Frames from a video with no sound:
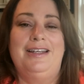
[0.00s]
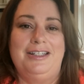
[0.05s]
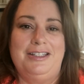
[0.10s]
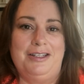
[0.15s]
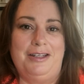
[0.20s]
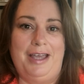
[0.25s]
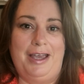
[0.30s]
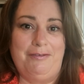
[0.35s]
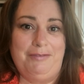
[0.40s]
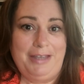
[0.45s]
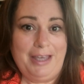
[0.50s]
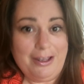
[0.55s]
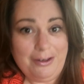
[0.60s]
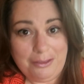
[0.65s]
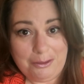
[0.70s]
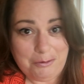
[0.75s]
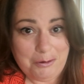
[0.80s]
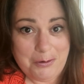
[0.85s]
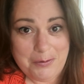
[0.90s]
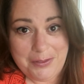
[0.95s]
to have
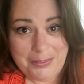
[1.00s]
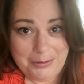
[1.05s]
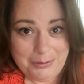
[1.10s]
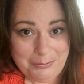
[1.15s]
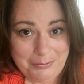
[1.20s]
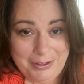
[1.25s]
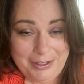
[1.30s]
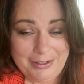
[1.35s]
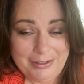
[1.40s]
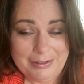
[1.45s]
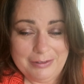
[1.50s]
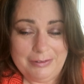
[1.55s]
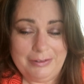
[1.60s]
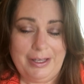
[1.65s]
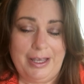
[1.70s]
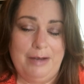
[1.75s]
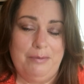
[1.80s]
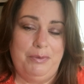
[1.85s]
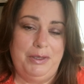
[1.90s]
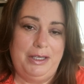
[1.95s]
Ken throw on the
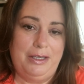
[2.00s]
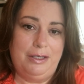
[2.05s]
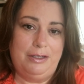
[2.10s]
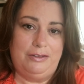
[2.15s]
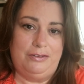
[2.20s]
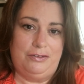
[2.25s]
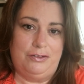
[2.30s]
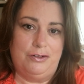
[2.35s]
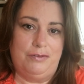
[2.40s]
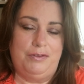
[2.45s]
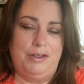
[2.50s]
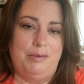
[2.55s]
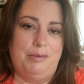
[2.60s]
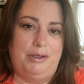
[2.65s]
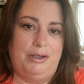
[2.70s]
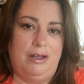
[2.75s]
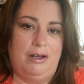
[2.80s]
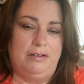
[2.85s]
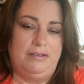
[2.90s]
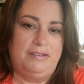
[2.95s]
grill, and we could serve them
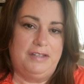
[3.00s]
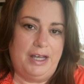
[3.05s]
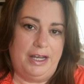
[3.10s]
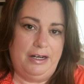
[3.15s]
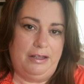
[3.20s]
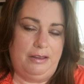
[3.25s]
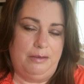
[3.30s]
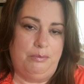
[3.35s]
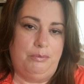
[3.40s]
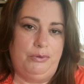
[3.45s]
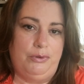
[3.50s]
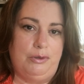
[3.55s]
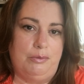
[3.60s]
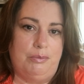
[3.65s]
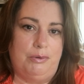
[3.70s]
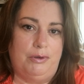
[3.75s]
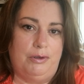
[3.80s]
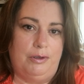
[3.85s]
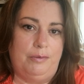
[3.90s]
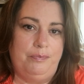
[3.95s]
alongside of the Buddha
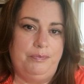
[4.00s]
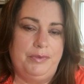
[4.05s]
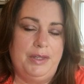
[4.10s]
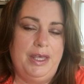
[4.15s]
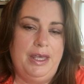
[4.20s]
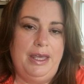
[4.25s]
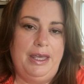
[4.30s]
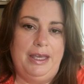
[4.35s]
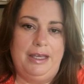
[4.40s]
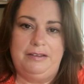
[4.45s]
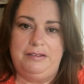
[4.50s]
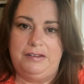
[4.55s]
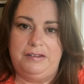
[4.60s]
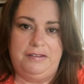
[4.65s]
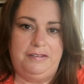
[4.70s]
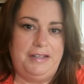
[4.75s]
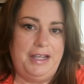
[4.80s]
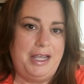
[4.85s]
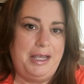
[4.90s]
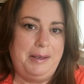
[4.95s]
Bowl. It's the
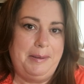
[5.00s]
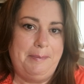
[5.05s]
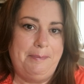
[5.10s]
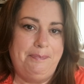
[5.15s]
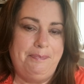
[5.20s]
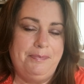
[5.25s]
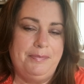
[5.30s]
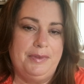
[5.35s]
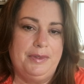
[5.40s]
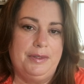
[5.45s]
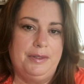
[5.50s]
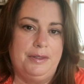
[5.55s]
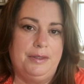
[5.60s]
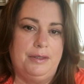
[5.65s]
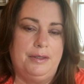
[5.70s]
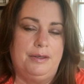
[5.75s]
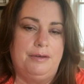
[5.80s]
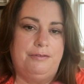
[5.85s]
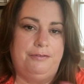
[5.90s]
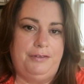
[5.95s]
same
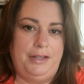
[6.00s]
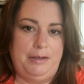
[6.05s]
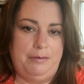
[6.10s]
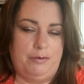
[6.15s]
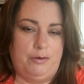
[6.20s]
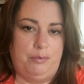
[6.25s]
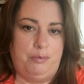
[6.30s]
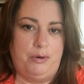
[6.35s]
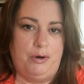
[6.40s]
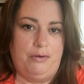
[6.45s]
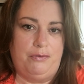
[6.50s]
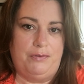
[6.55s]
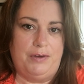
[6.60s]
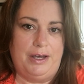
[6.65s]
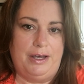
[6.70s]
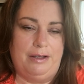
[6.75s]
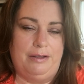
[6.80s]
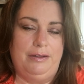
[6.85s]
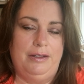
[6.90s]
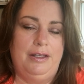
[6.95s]
flavor
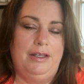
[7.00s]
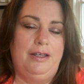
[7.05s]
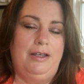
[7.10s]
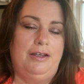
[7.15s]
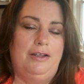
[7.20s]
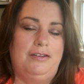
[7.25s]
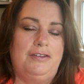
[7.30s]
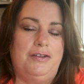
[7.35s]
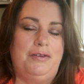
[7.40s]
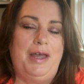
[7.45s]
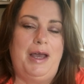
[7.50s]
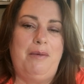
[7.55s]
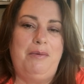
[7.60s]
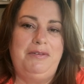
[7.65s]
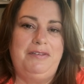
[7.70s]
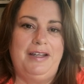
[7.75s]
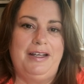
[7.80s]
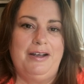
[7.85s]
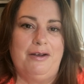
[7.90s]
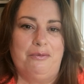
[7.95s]
profile. So that
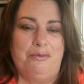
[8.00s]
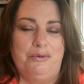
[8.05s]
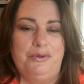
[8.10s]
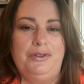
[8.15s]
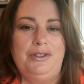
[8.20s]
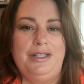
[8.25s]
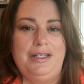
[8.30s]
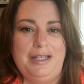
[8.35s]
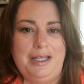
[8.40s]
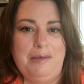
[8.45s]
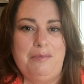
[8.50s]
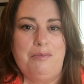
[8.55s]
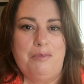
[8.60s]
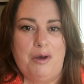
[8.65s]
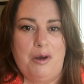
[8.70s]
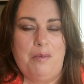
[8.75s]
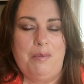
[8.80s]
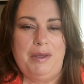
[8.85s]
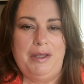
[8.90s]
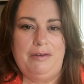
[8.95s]
was like a really neat
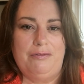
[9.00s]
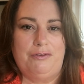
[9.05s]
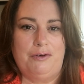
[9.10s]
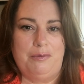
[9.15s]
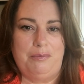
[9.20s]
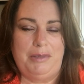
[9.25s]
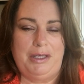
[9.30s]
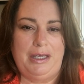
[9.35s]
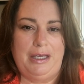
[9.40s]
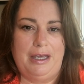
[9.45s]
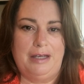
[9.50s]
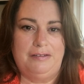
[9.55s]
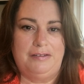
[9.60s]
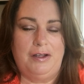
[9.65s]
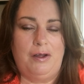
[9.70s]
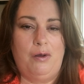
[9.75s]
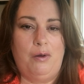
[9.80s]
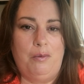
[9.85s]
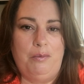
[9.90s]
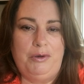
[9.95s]
moment for me as
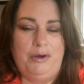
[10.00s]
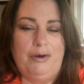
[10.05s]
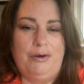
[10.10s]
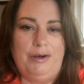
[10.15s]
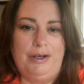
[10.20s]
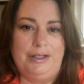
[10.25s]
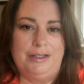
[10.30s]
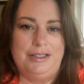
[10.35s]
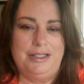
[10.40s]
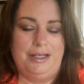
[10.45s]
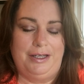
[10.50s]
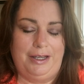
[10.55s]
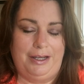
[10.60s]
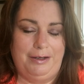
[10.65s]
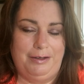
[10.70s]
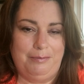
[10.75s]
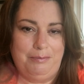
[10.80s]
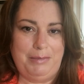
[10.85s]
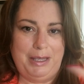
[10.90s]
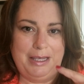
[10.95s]
a home cook to
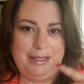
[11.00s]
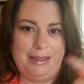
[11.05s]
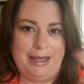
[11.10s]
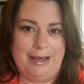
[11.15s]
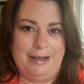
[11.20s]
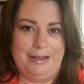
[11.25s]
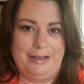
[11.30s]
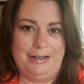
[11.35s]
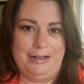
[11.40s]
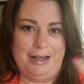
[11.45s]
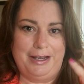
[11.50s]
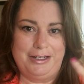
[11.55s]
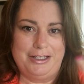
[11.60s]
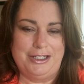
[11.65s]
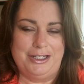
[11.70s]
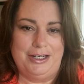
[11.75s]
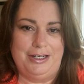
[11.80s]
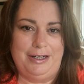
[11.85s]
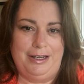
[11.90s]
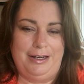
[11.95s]
make that
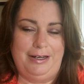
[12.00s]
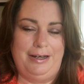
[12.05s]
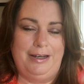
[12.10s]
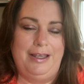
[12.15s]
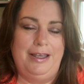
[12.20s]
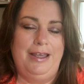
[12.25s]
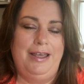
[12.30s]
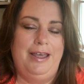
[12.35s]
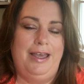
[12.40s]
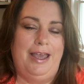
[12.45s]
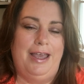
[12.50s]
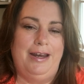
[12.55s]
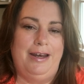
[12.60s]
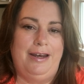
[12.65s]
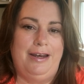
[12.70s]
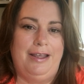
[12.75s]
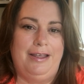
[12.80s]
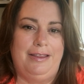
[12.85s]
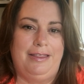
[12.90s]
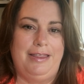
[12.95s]
connection
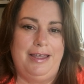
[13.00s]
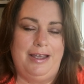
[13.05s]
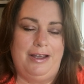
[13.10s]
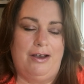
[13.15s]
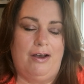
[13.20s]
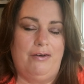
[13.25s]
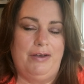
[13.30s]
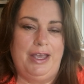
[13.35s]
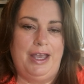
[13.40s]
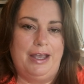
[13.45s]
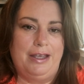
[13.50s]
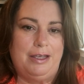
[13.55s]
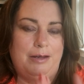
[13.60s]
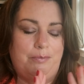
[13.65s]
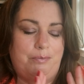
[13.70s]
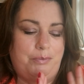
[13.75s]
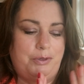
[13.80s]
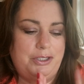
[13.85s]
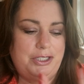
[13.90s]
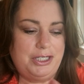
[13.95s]
and think, okay, I
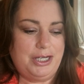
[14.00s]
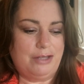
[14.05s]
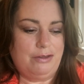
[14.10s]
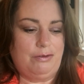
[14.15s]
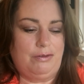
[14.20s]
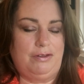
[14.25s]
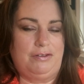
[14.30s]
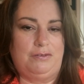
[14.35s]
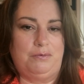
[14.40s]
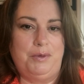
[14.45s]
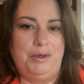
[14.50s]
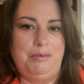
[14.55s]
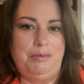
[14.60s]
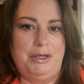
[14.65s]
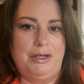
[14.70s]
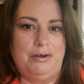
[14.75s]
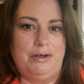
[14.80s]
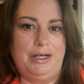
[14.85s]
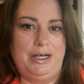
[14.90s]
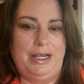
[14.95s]
can put together this one
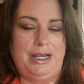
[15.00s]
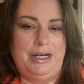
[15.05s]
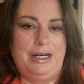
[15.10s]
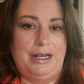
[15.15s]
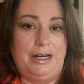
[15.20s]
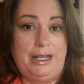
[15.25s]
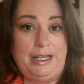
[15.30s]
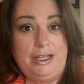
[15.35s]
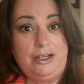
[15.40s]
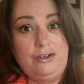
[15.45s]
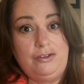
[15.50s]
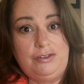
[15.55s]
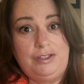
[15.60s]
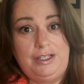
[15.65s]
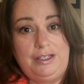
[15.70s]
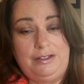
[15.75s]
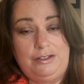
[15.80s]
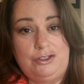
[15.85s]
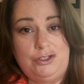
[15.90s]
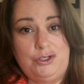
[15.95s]
marinade and I can use
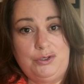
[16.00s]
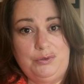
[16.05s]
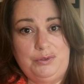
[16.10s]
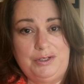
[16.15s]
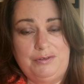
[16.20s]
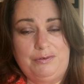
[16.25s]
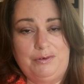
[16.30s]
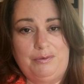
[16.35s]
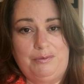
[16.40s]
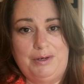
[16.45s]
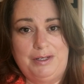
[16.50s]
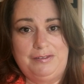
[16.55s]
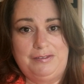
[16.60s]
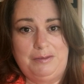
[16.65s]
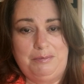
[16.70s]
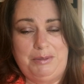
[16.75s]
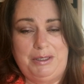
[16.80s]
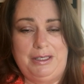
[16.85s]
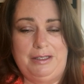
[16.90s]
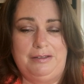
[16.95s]
it in two different
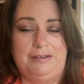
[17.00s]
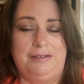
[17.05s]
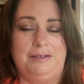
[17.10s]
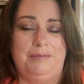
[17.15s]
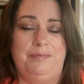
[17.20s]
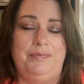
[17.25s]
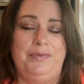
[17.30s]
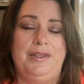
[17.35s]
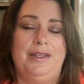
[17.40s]
recipes.